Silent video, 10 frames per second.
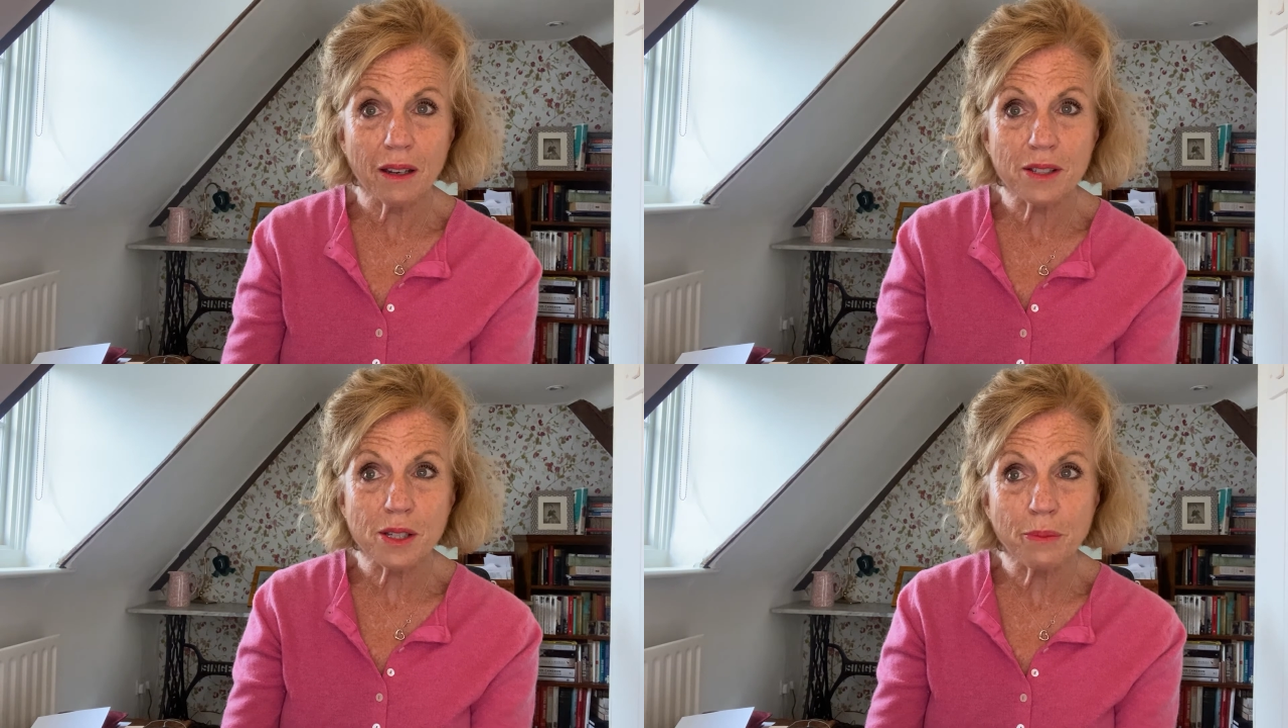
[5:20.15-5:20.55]

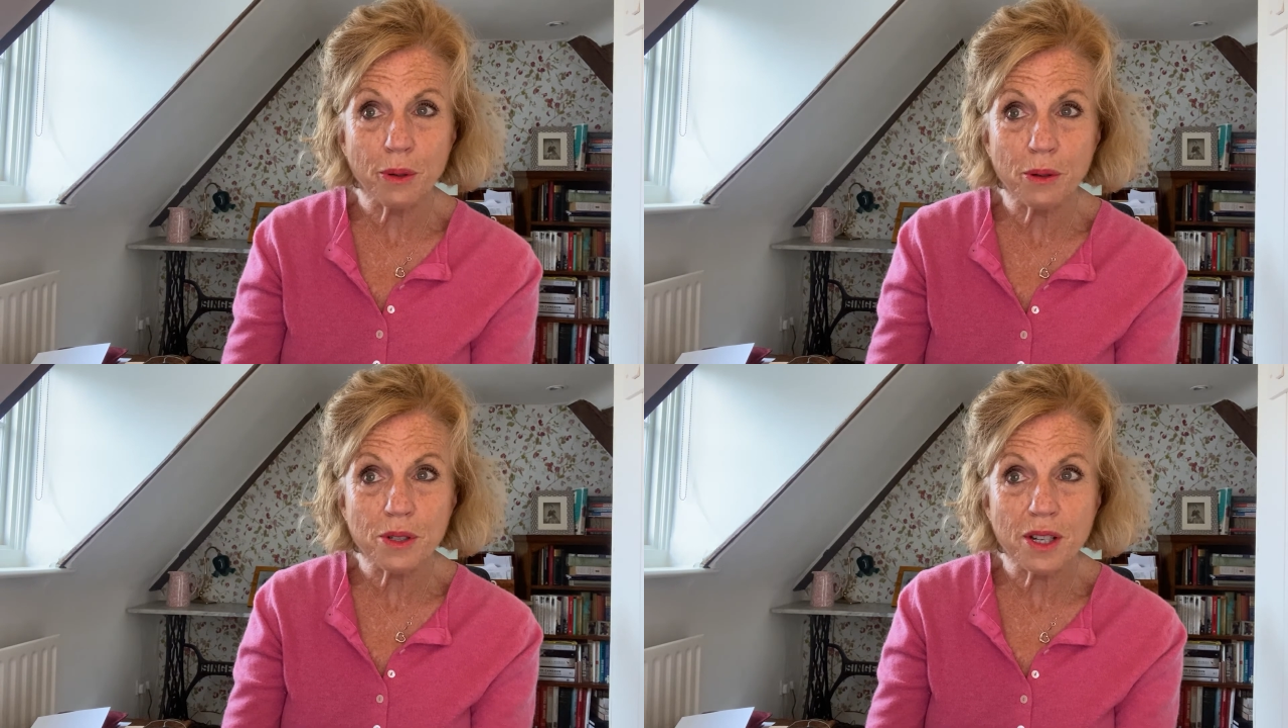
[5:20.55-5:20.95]

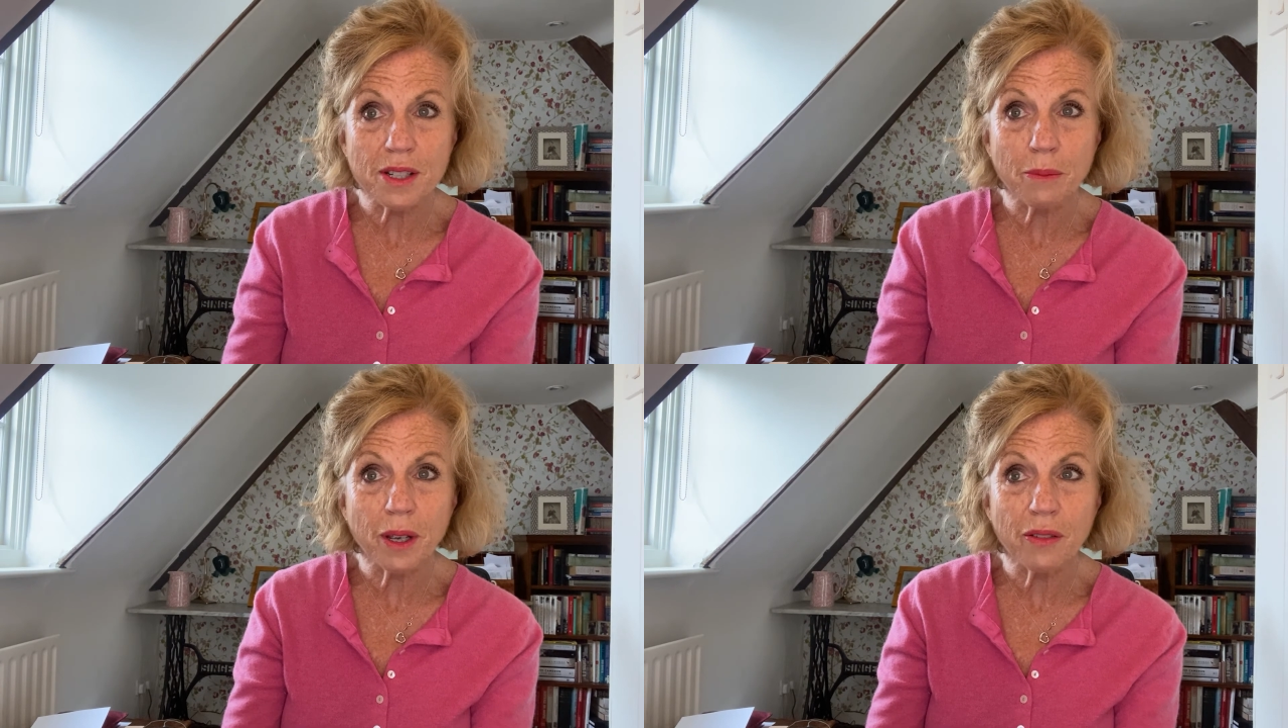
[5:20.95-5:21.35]

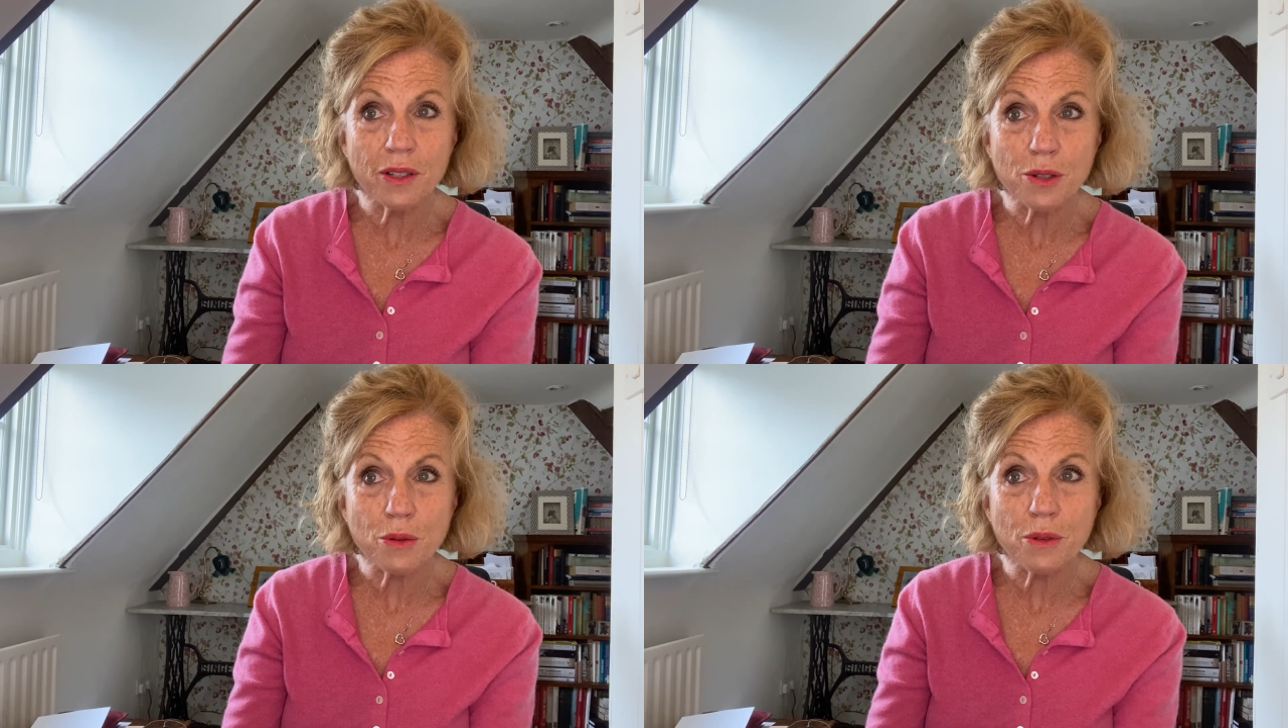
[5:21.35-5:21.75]
supported and we've
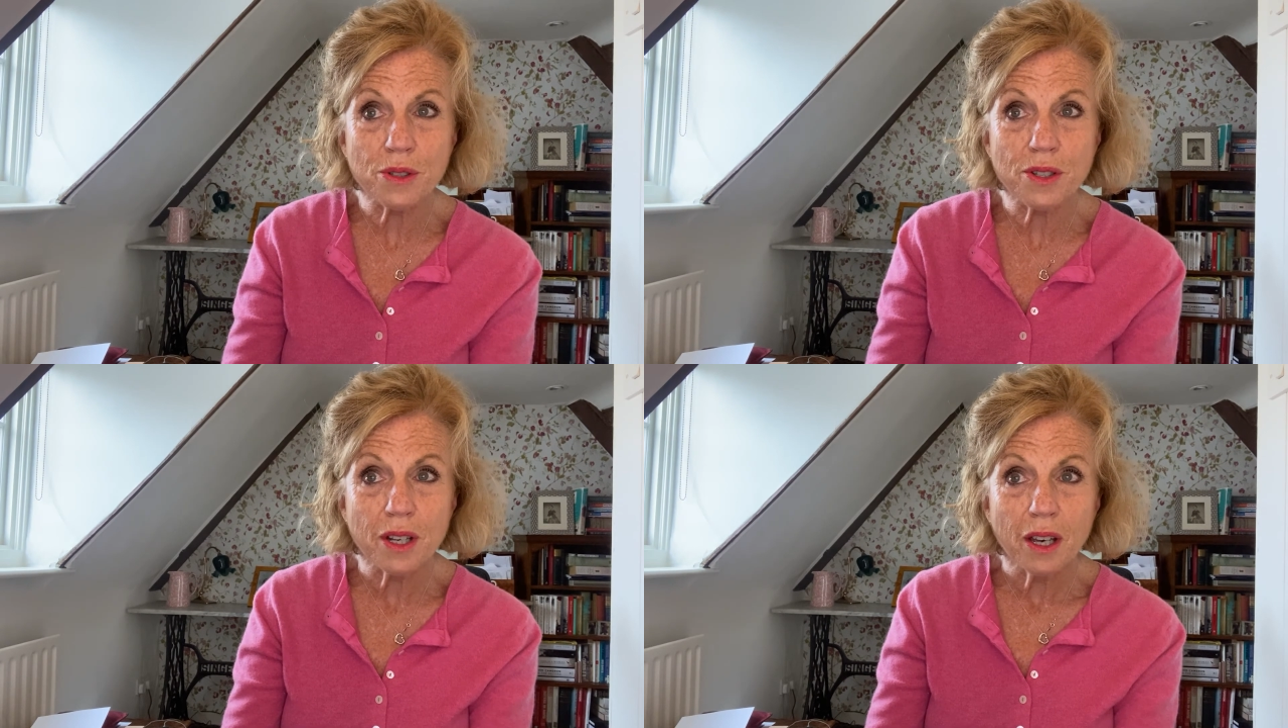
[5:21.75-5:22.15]

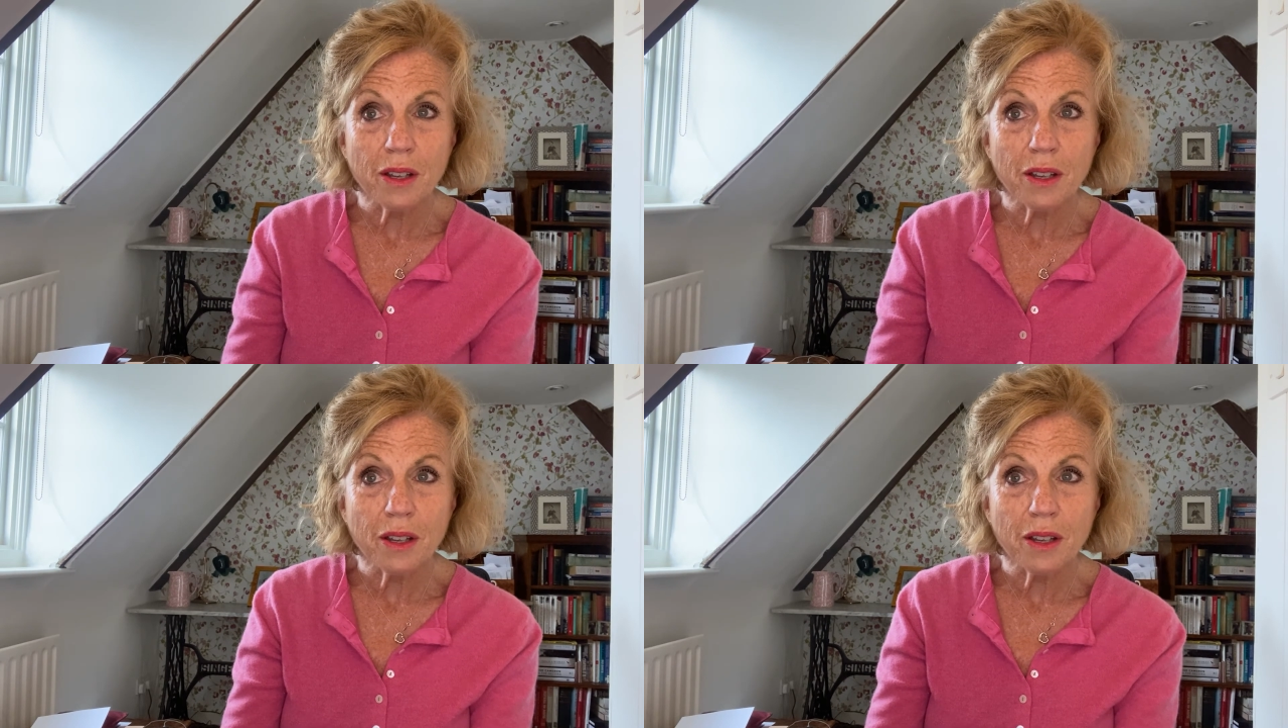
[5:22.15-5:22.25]
endorsed